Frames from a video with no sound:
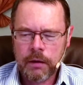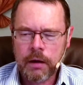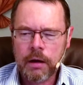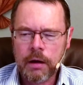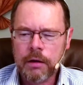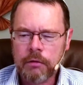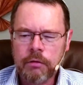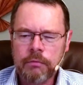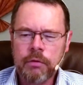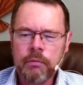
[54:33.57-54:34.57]
context,
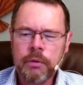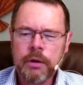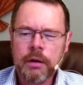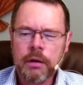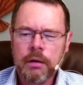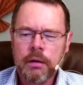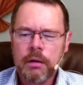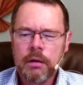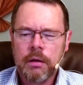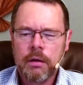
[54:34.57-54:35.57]
if you will,
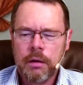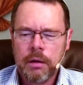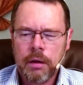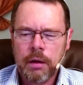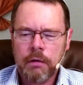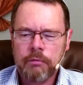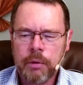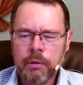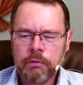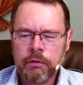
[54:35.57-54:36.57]
of
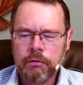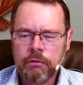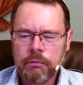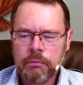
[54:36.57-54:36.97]
Moses.